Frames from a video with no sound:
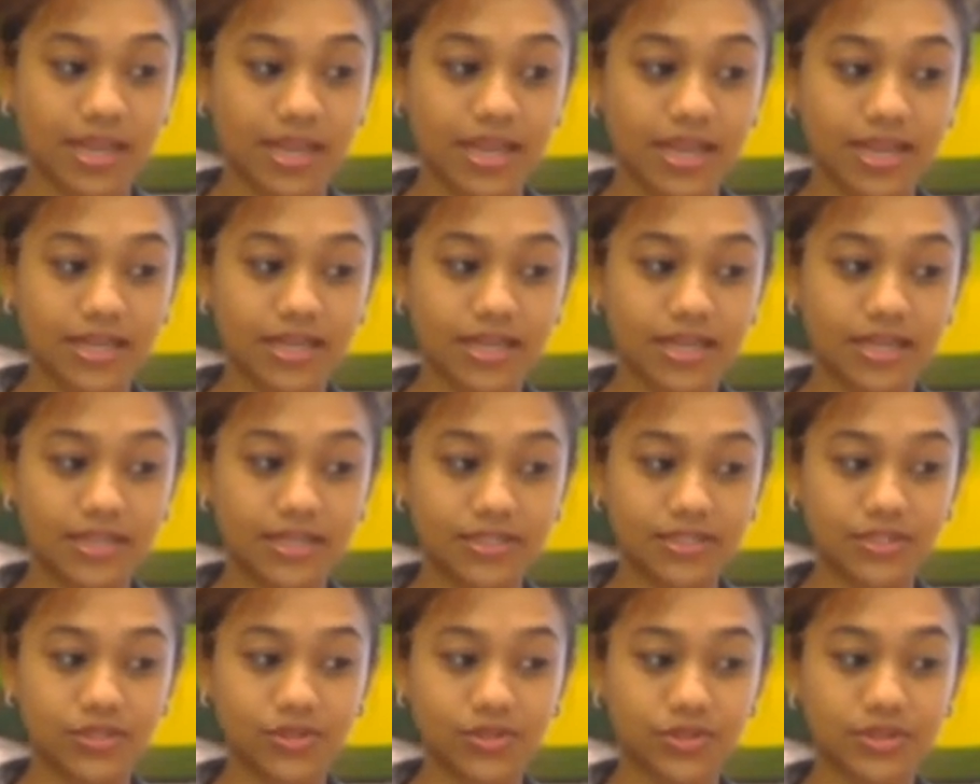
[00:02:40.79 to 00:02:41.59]

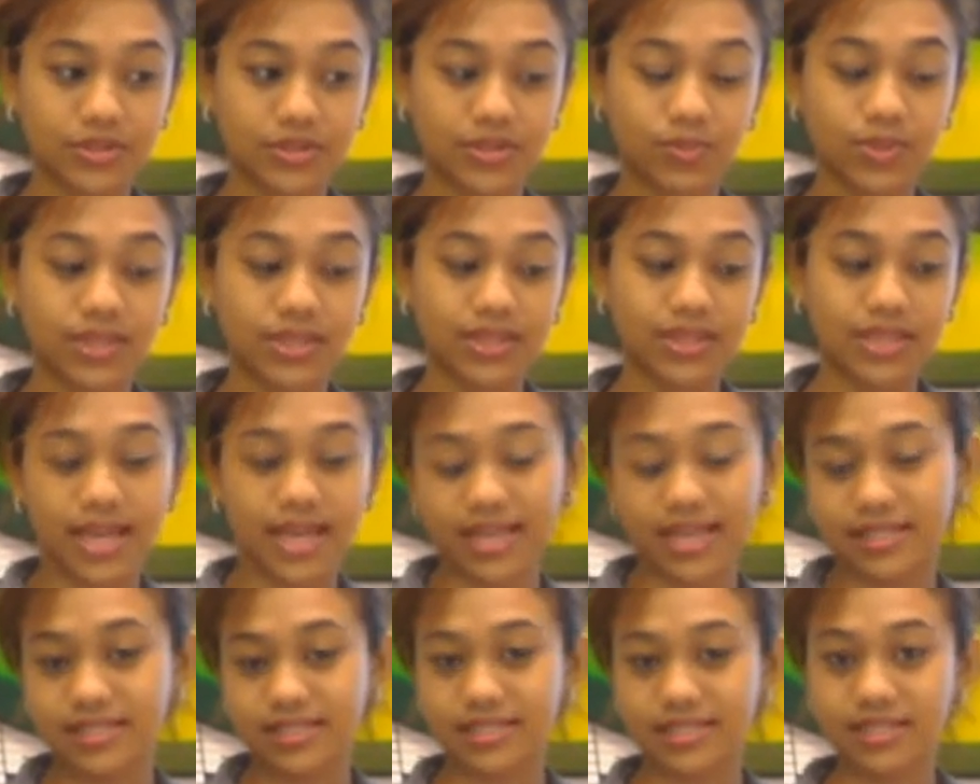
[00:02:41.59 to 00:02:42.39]
So with
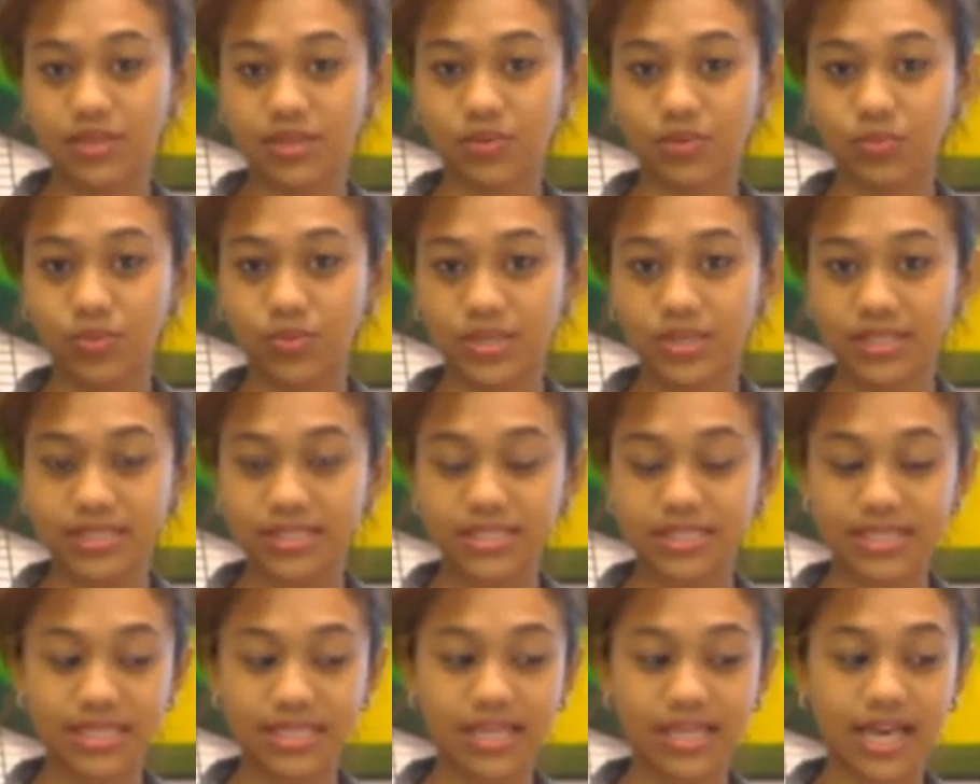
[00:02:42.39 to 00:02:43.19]
that, we
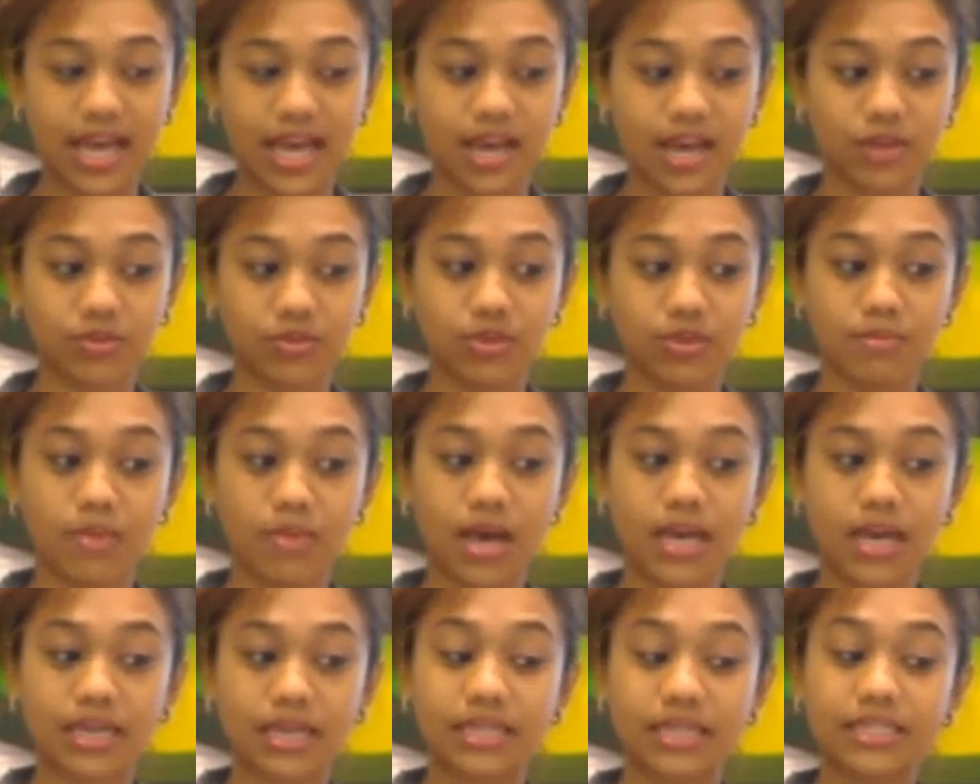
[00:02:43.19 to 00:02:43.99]
see how the
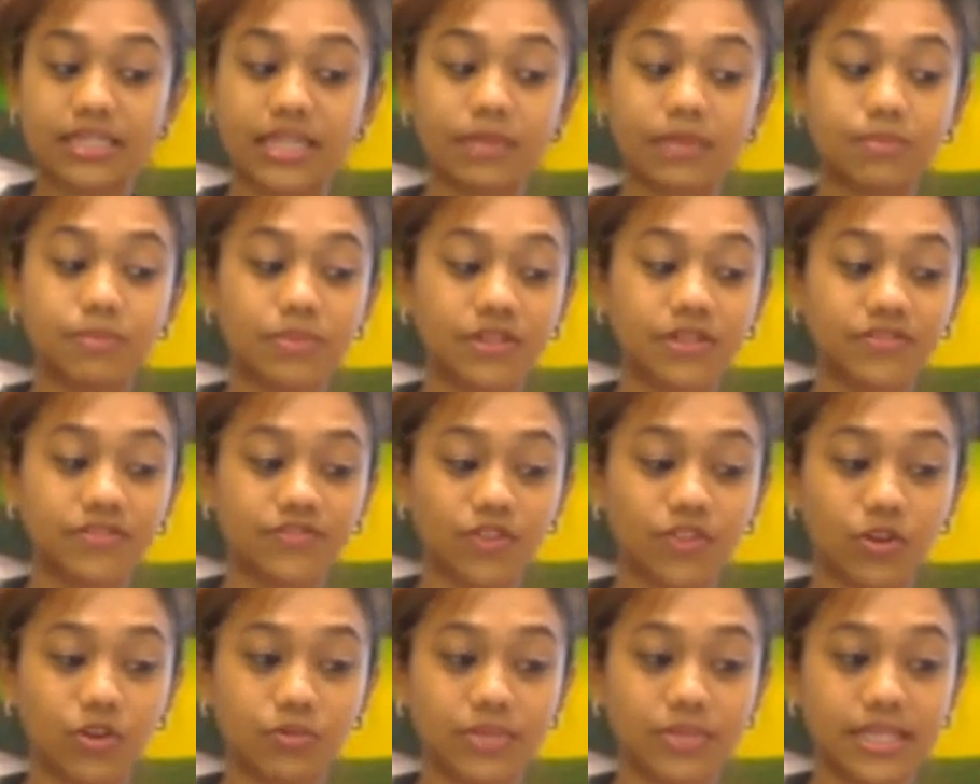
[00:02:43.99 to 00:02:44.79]
market had
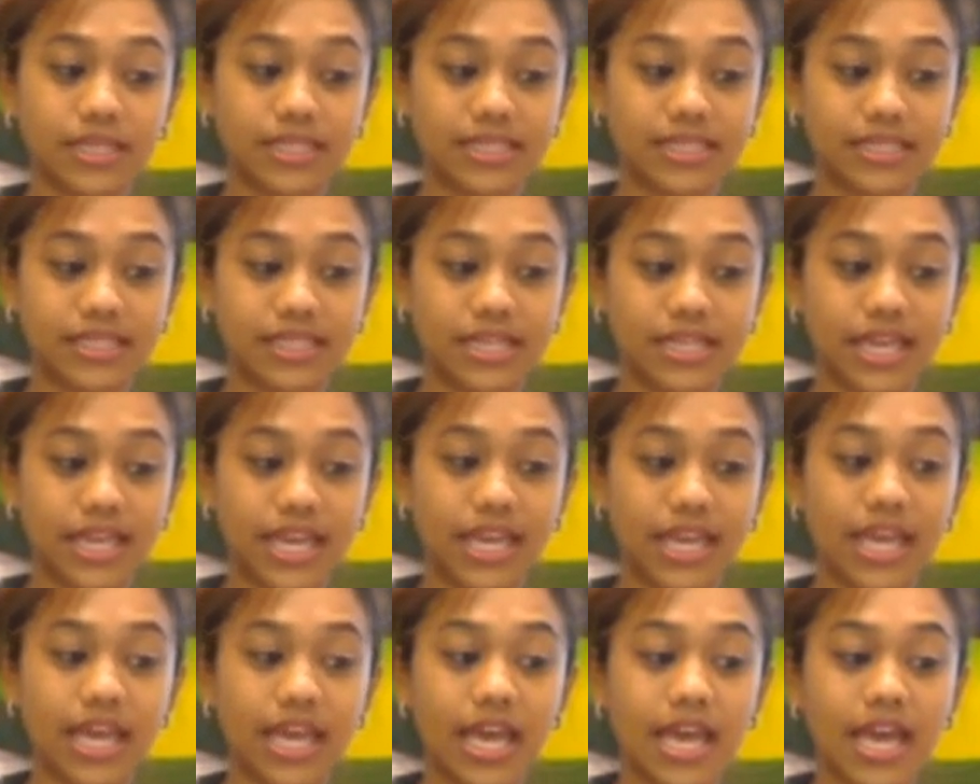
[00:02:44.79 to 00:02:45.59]
performed yesterday.